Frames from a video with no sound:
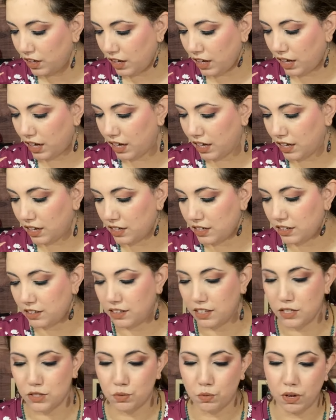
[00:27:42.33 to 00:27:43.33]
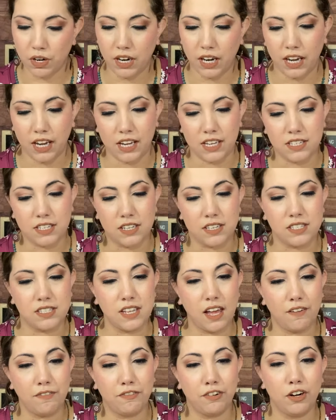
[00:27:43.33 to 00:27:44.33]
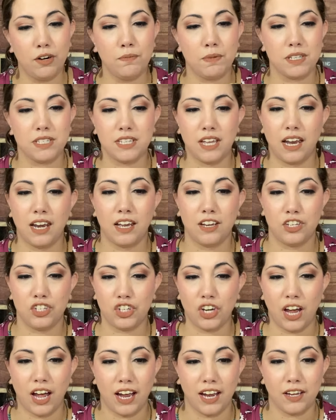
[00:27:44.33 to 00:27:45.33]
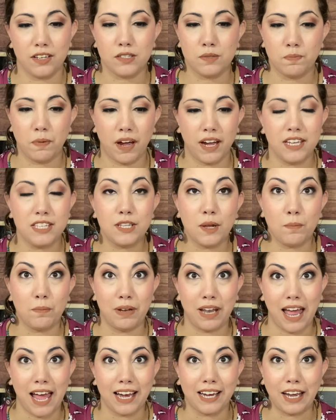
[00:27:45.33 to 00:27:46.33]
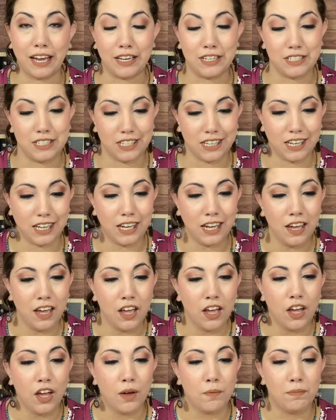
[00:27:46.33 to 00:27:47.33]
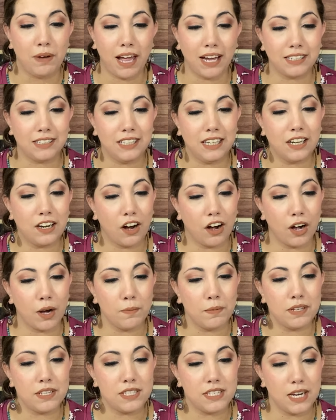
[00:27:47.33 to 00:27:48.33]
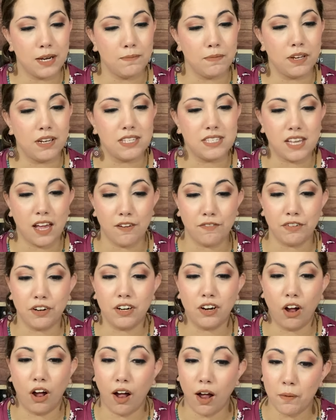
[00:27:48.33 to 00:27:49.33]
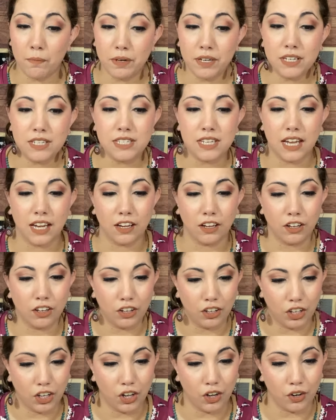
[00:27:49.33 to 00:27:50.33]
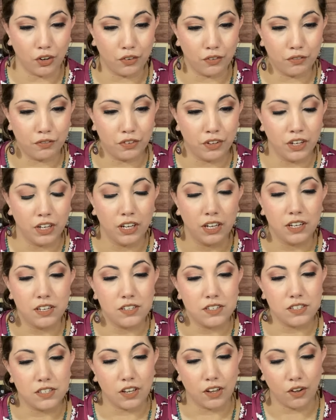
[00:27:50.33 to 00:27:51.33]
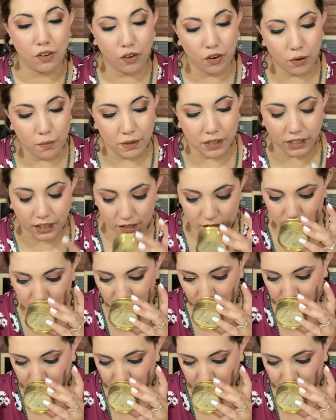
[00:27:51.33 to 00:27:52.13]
And this one is a Saffron Masala Chai, spiced black tea. Black tea, cardamom, cinnamon, saffron, almonds, and clove. So, oh my gosh.